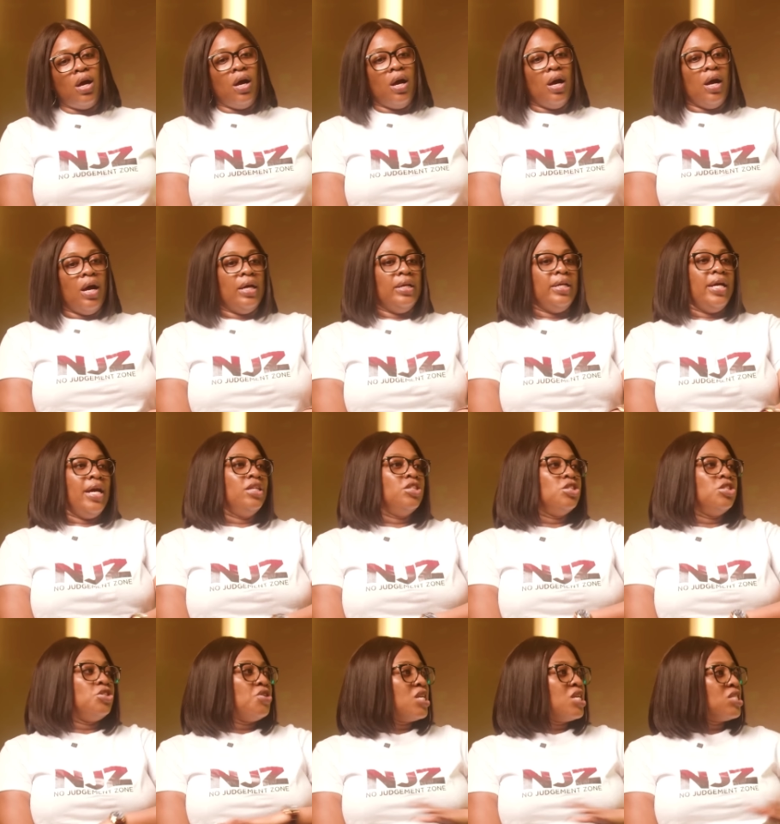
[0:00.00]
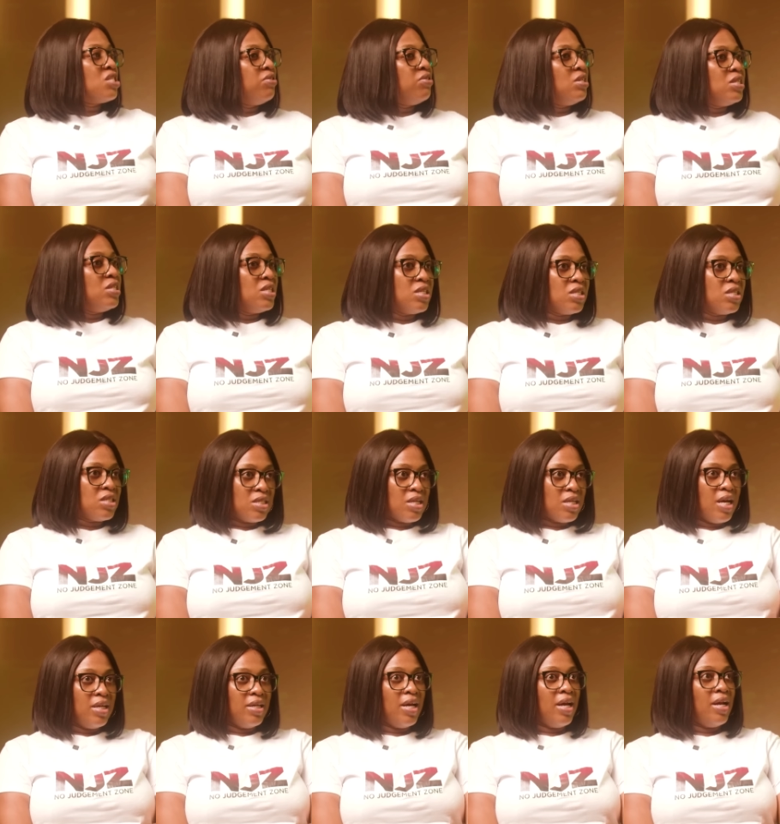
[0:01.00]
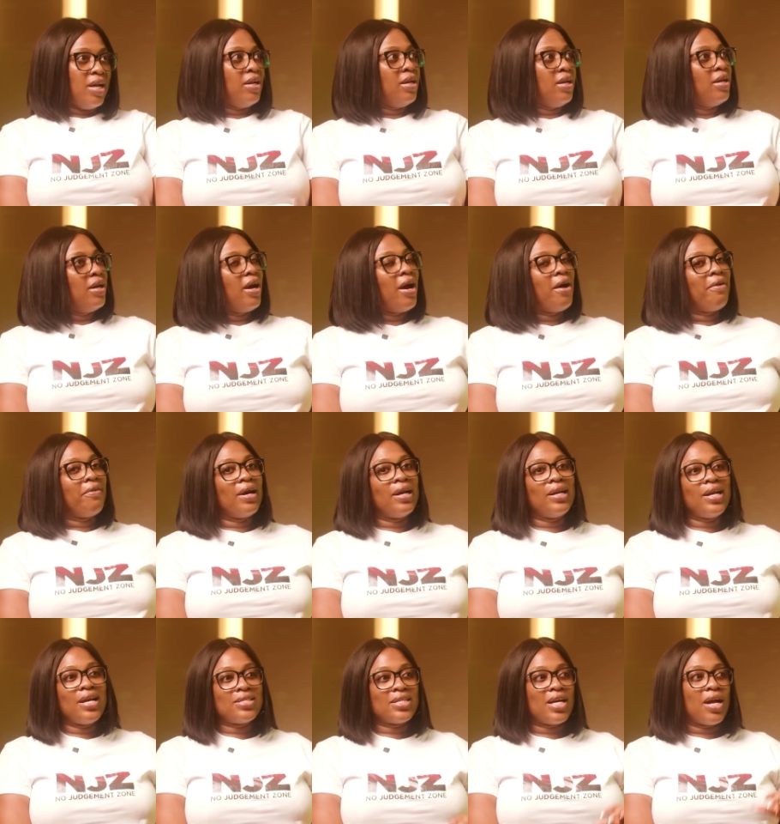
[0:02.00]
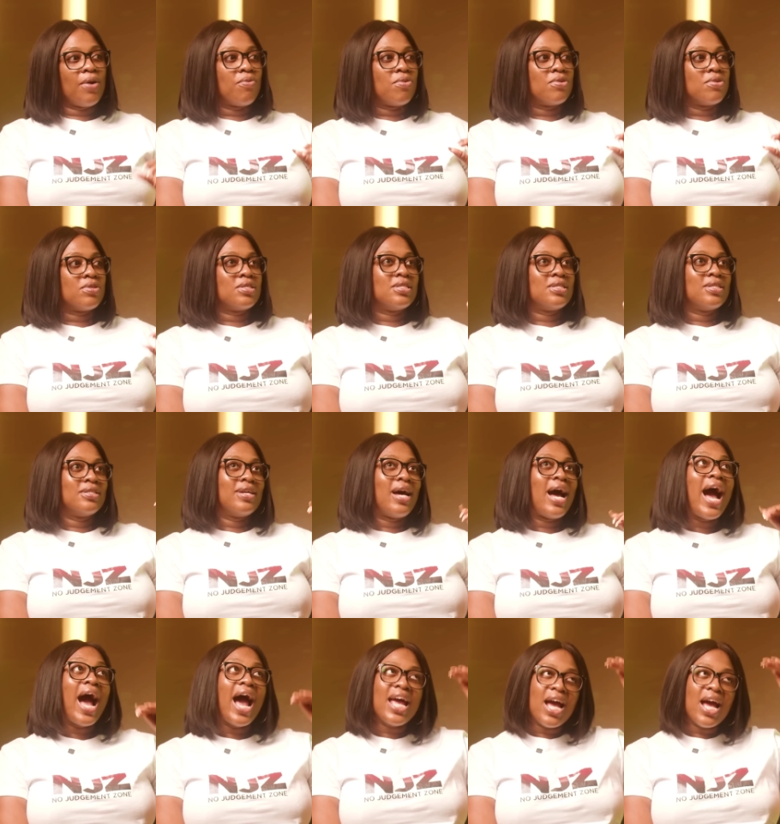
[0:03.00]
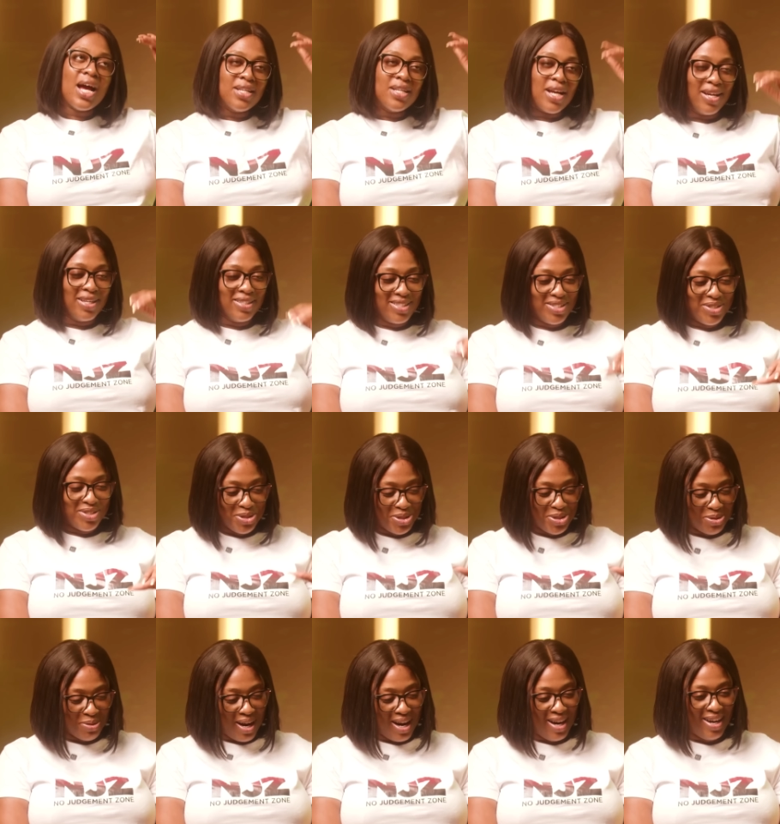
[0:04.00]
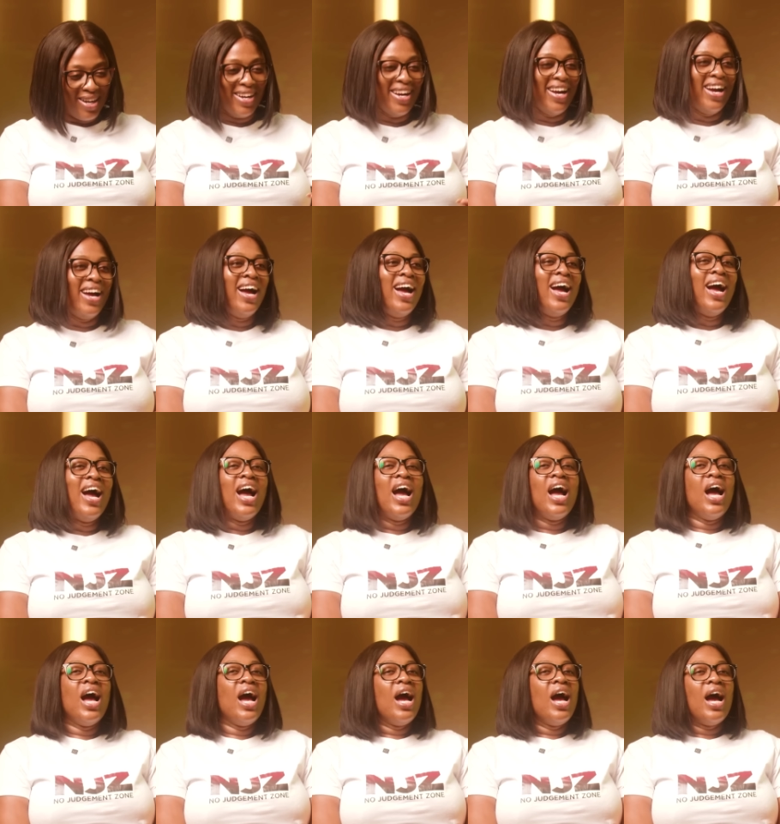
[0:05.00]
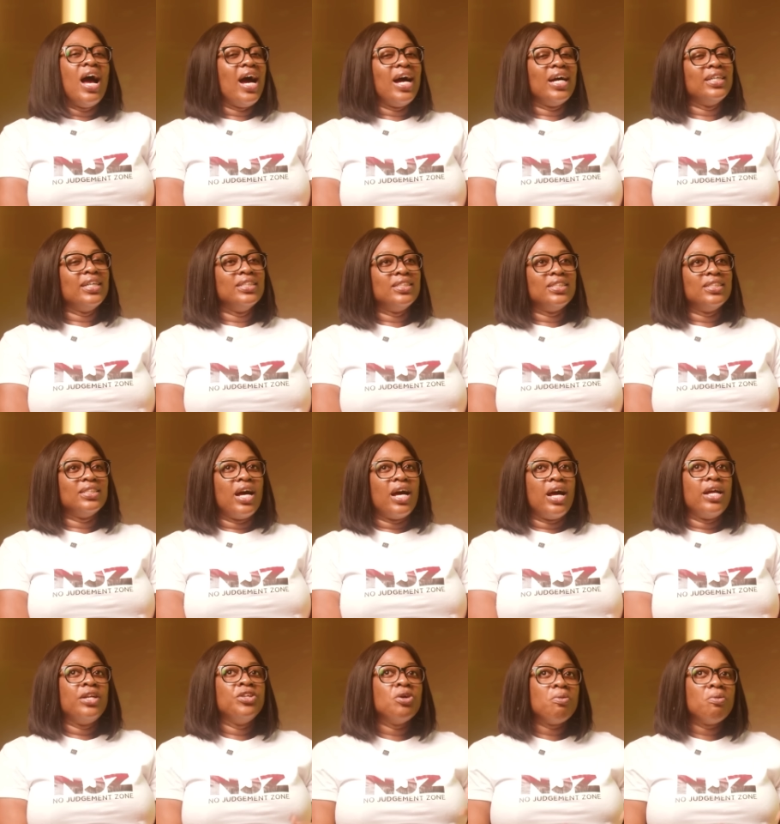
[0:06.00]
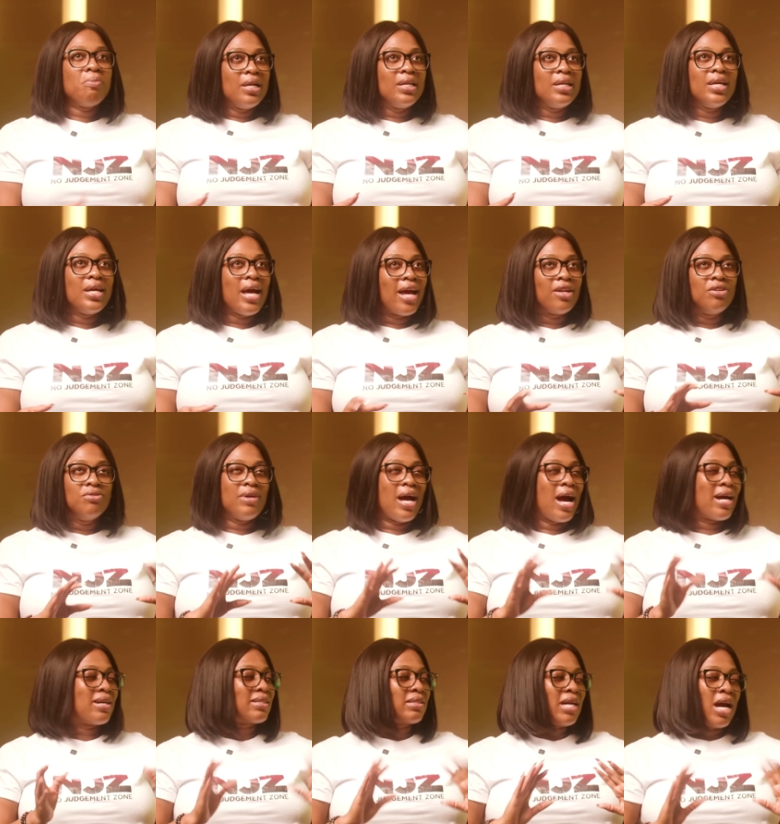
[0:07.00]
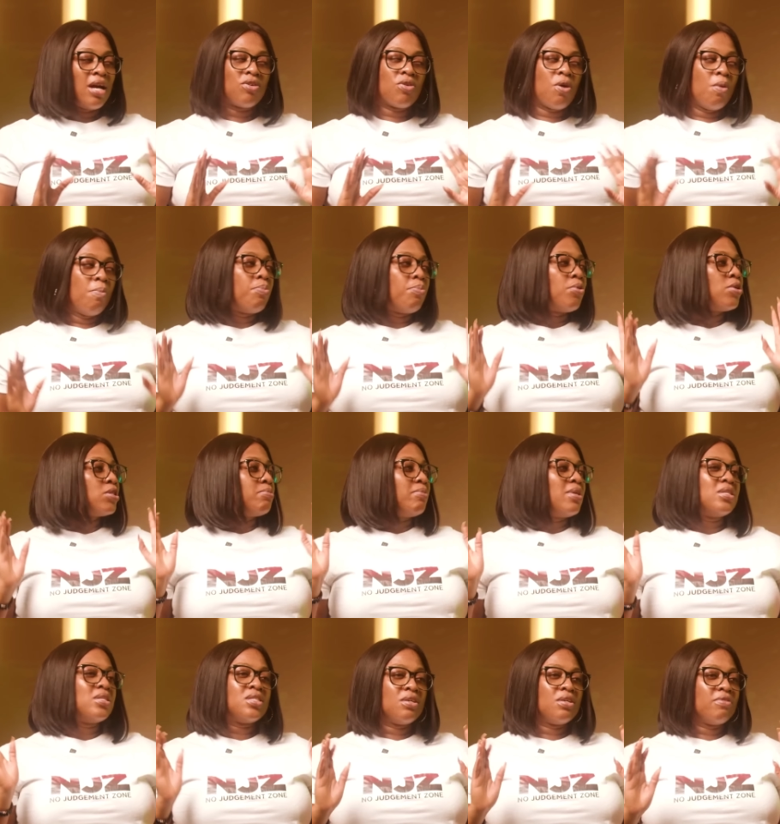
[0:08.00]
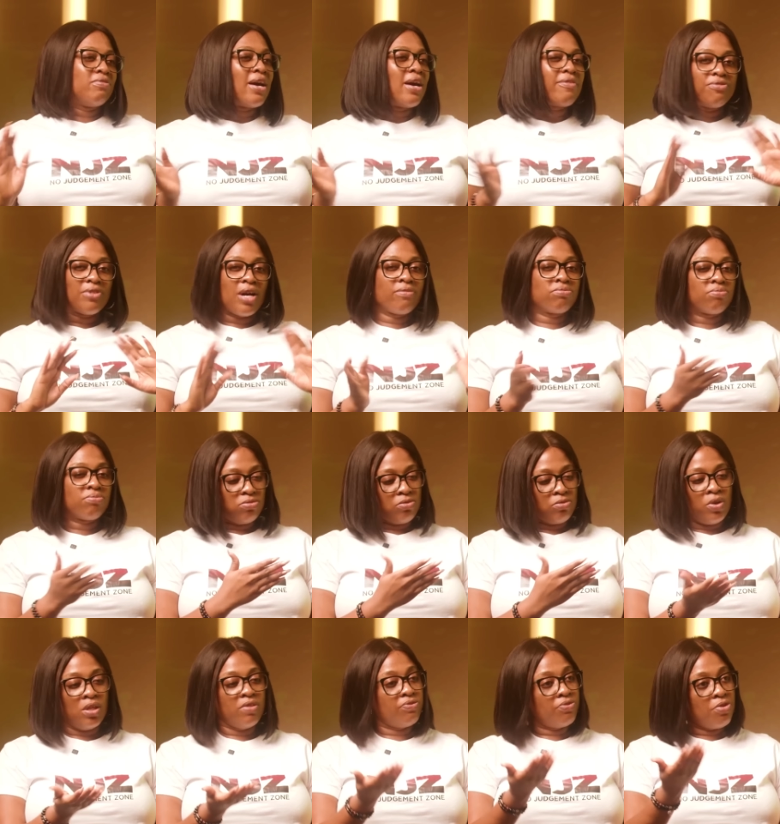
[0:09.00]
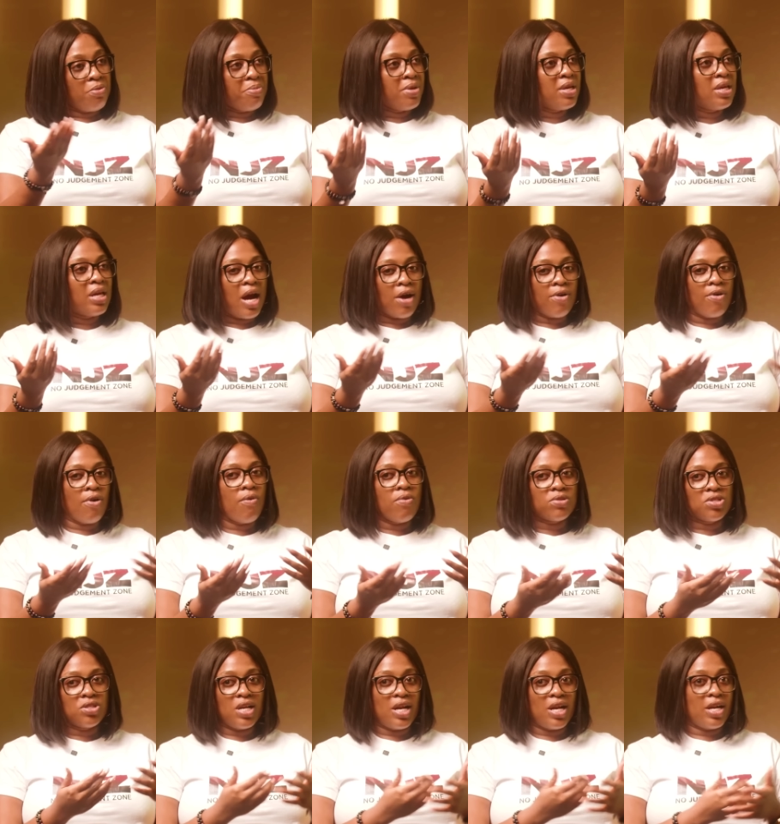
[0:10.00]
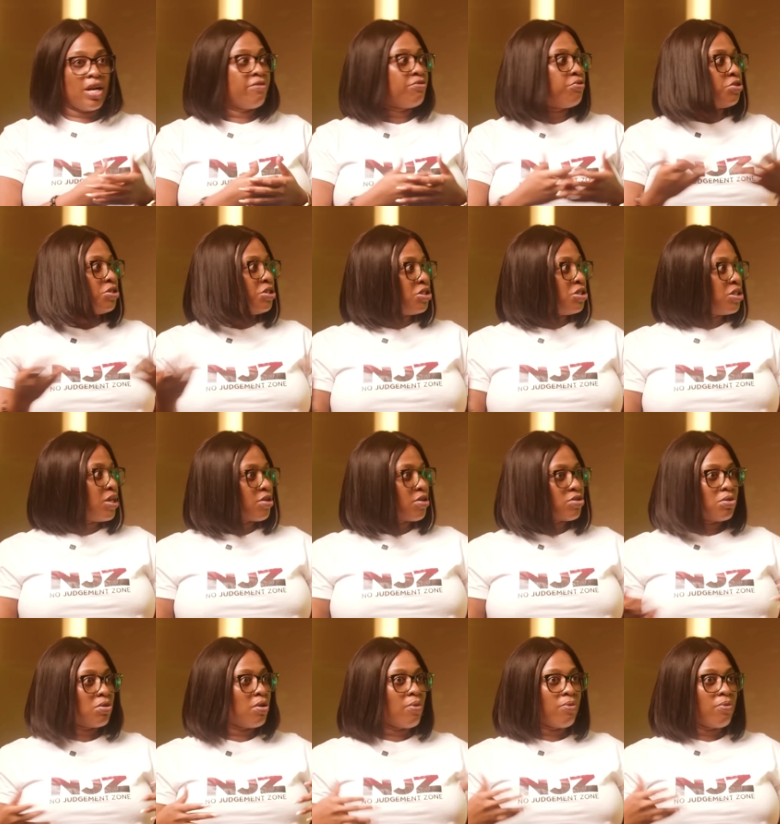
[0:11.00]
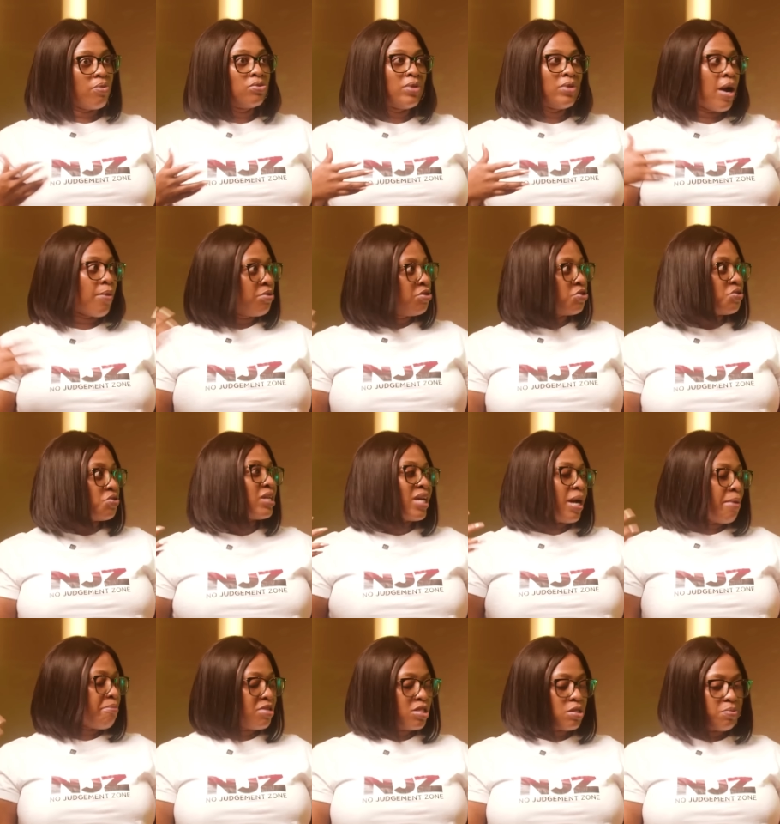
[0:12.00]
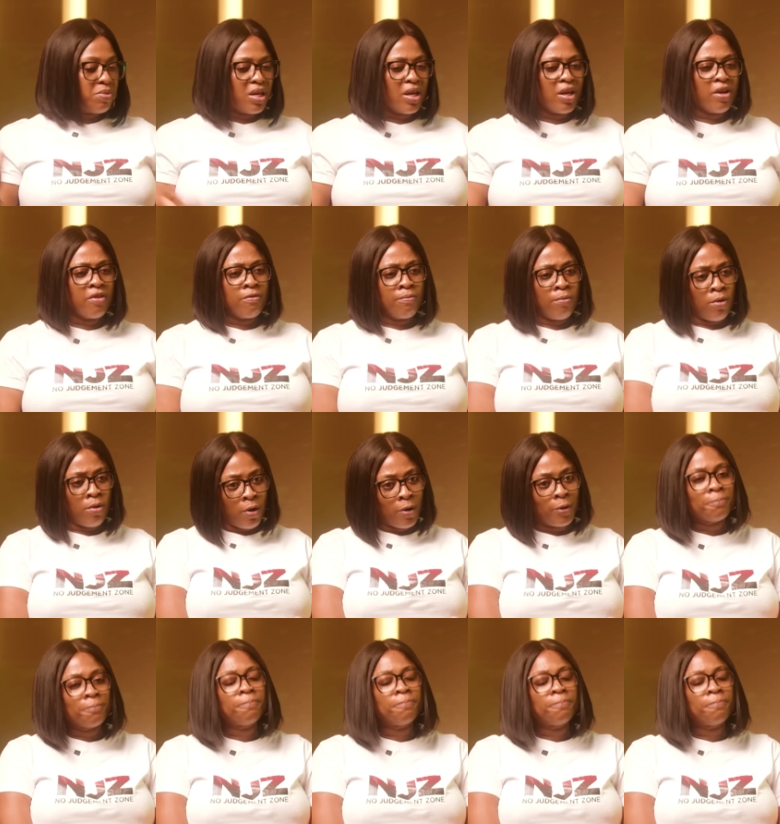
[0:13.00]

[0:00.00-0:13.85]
And then the drinks finished. And then I realized I was higher than usual. And normally I comport myself. Well, for me, alcohol was not an aphrodisiac. So I won't drink and misbehave. But